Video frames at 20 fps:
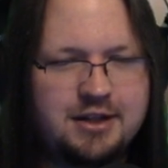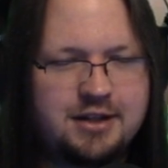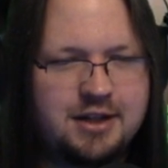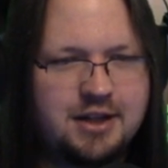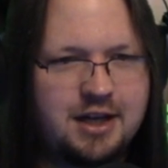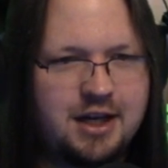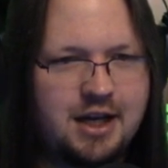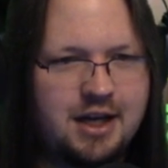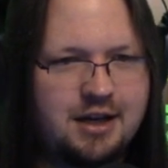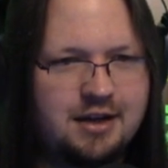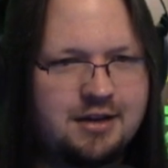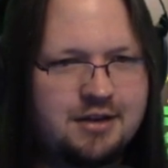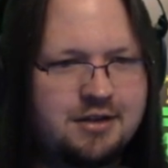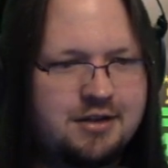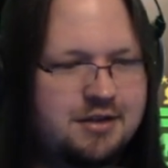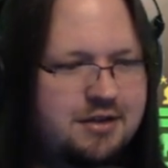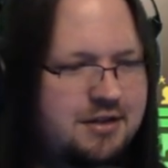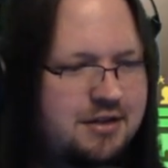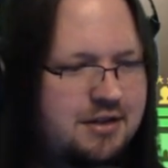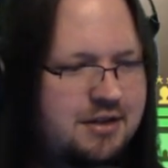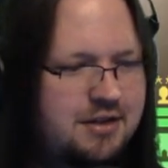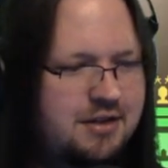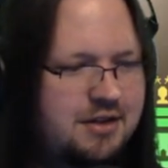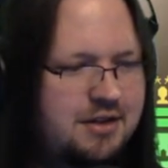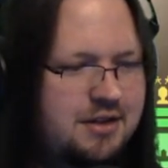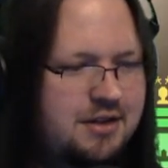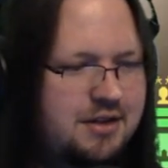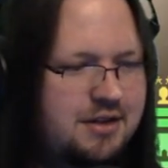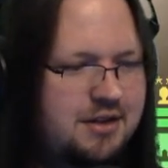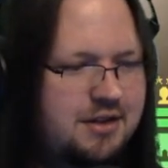it to the end.
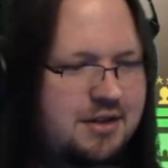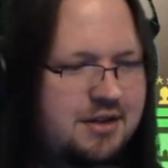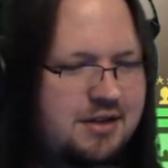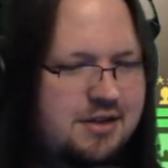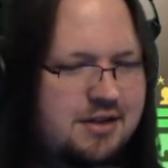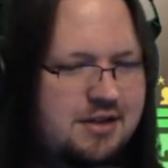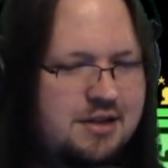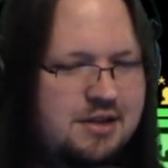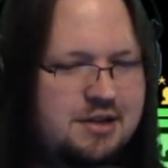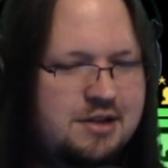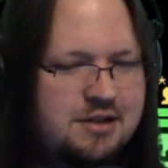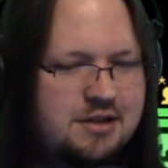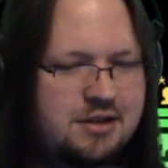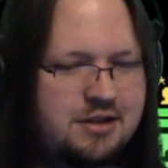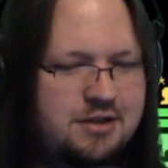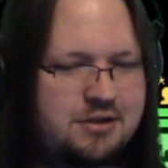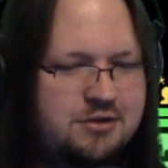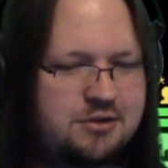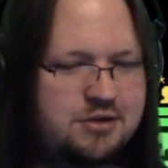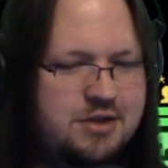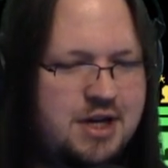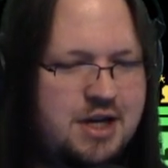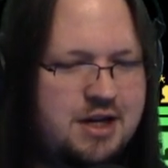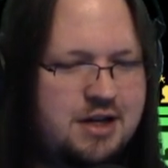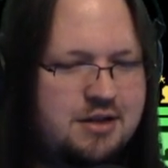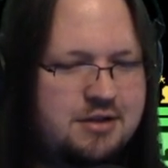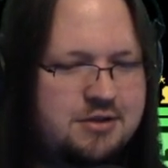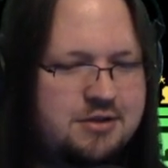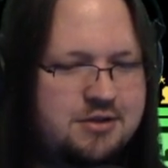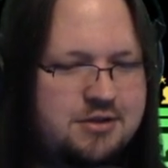It
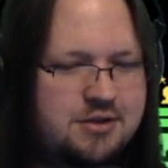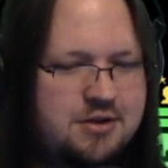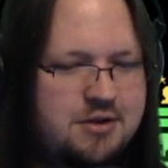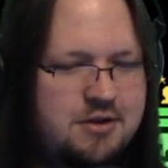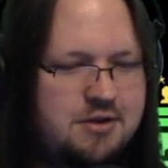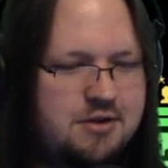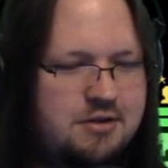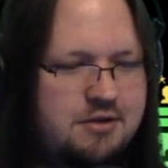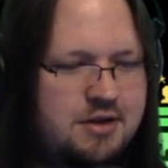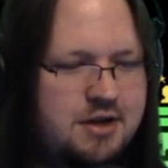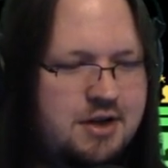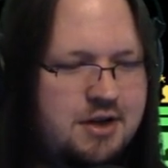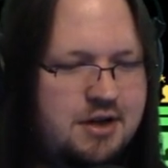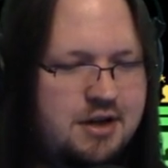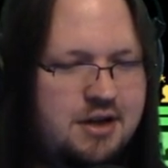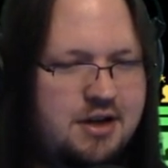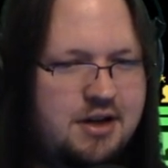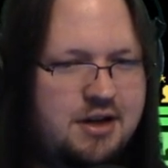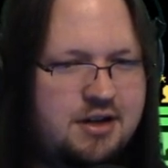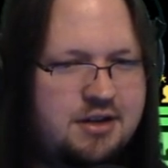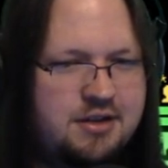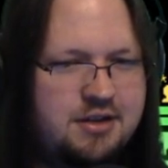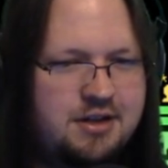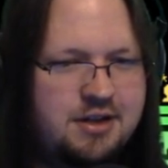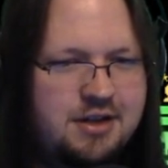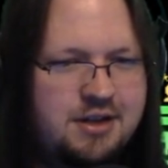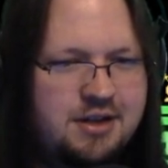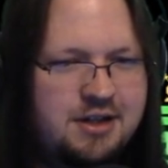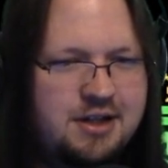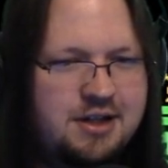tried so hard
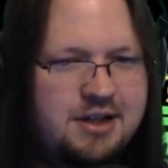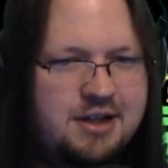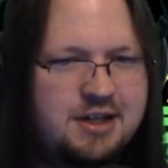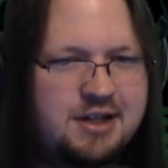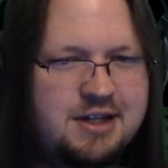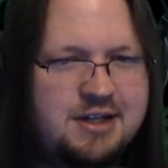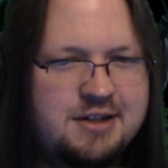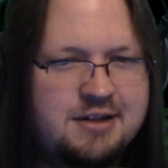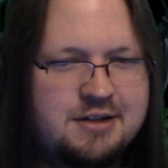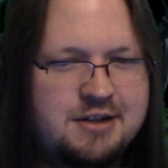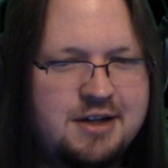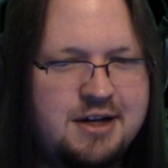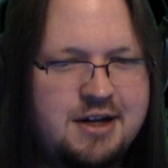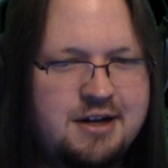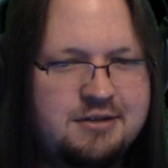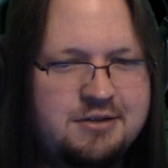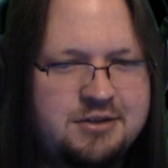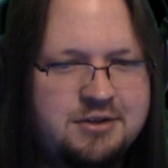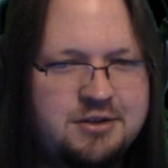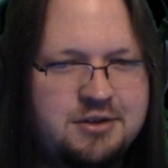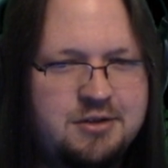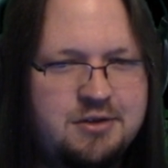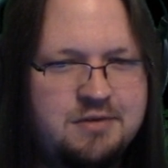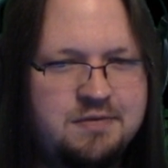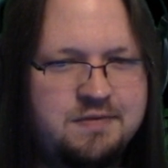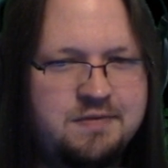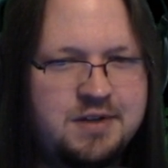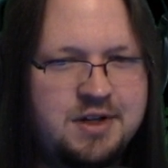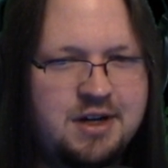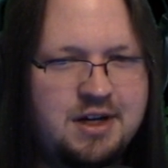and got so
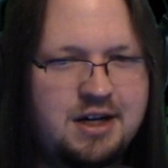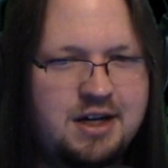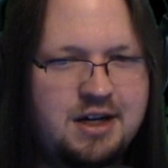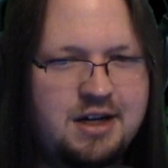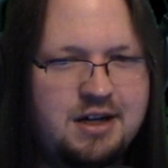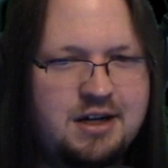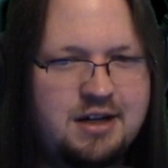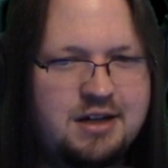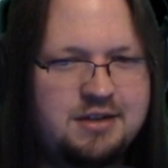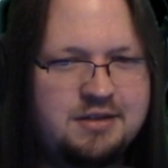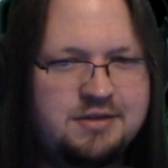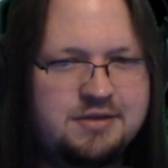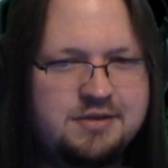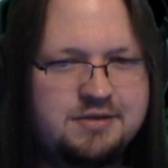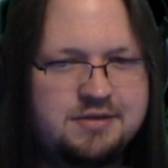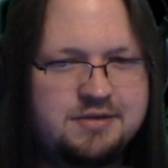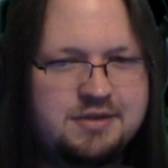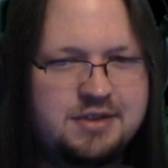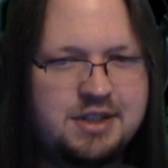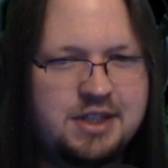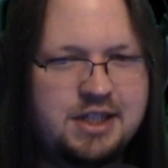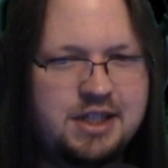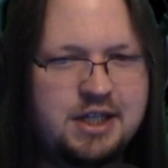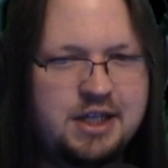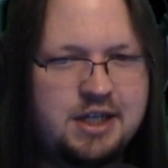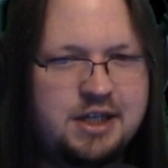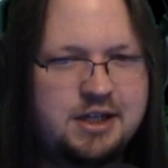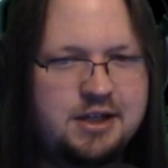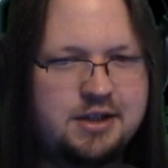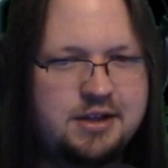far.
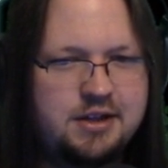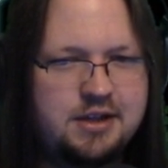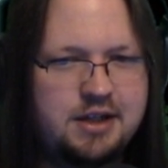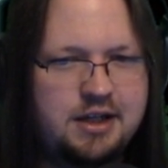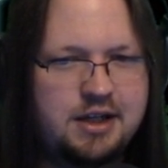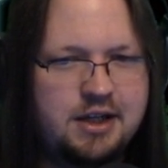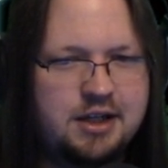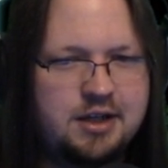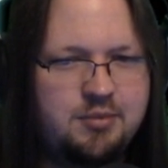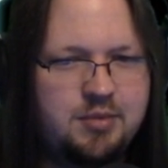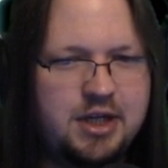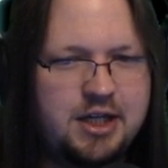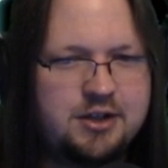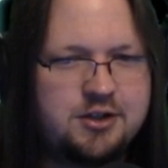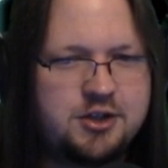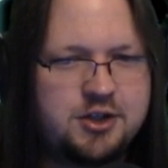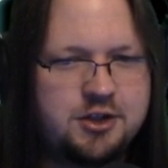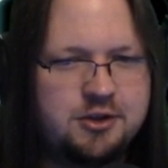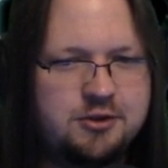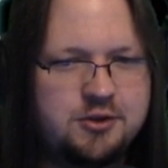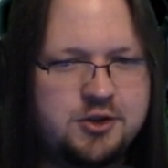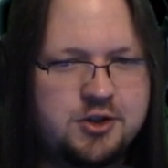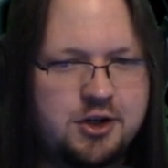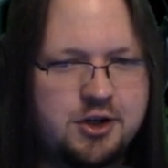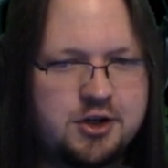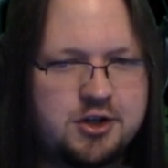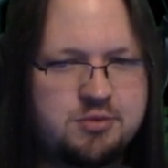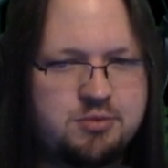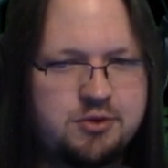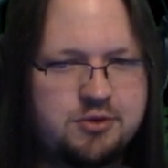I could buy a shield
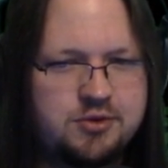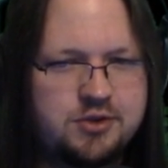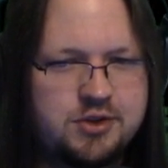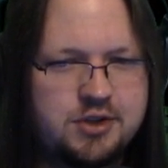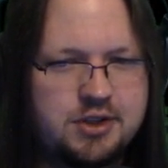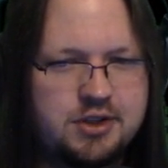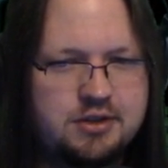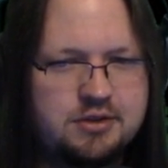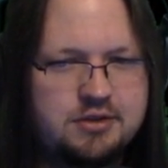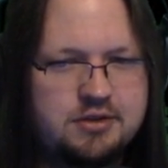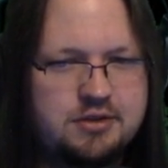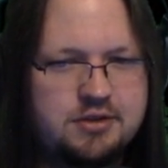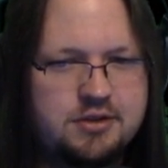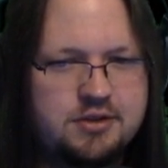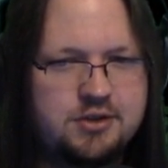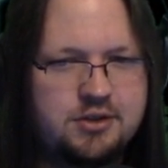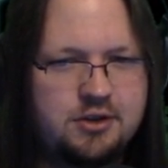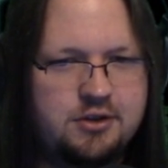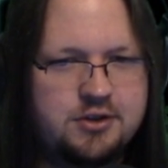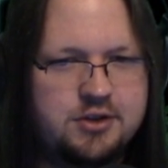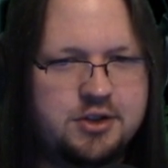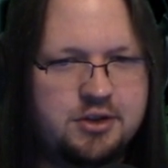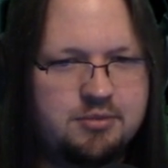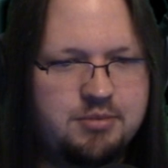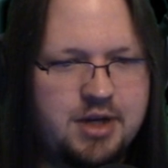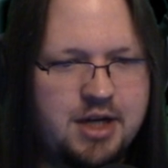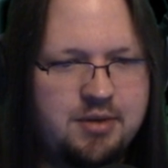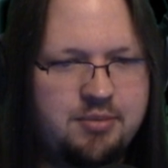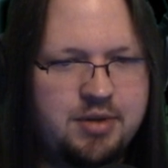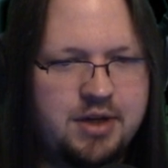charge booster. This Zoltan shield
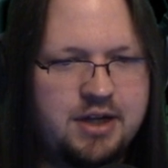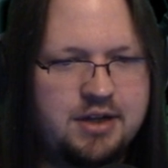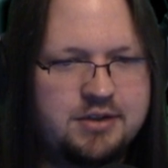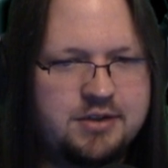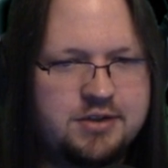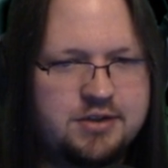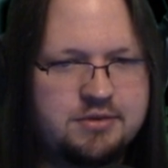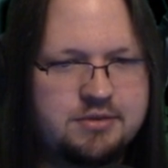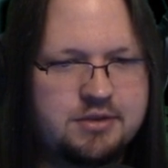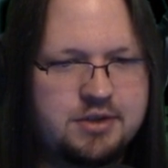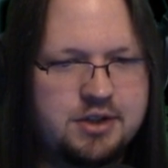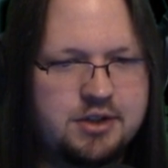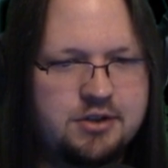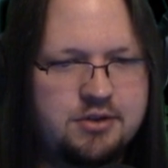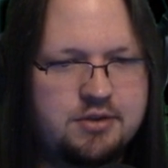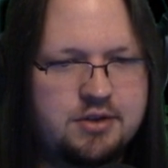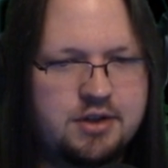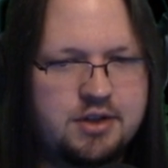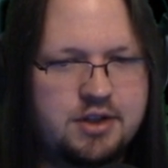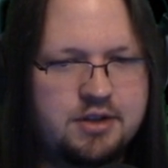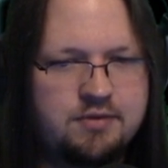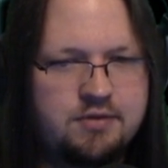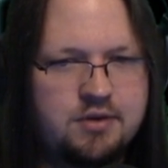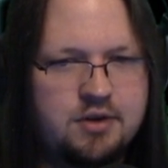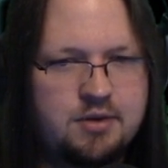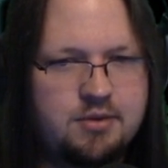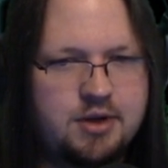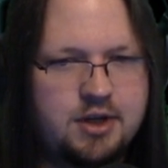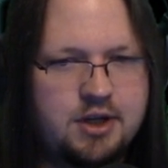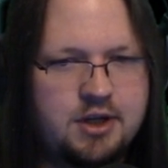bypass doesn't really do anything
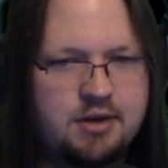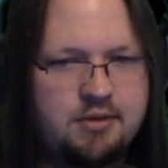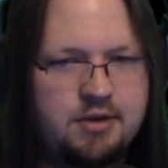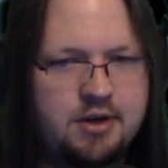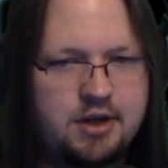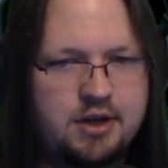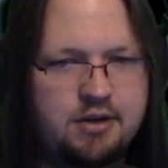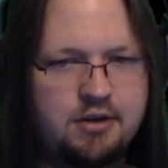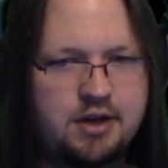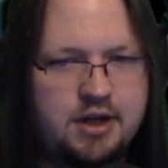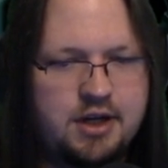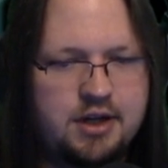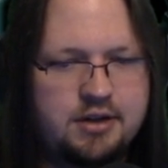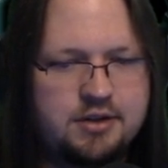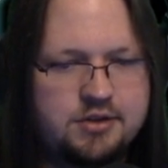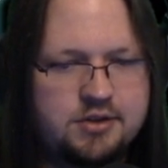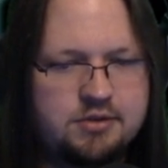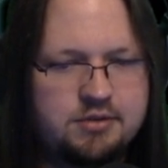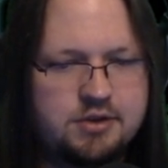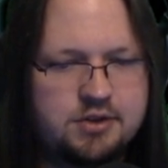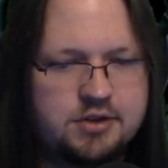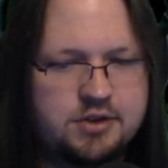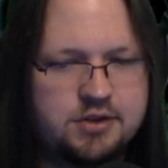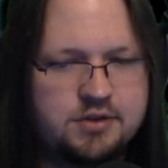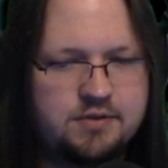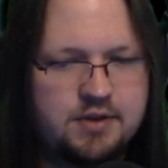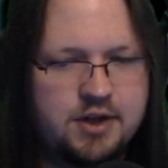for me. I'm gonna go ahead and switch this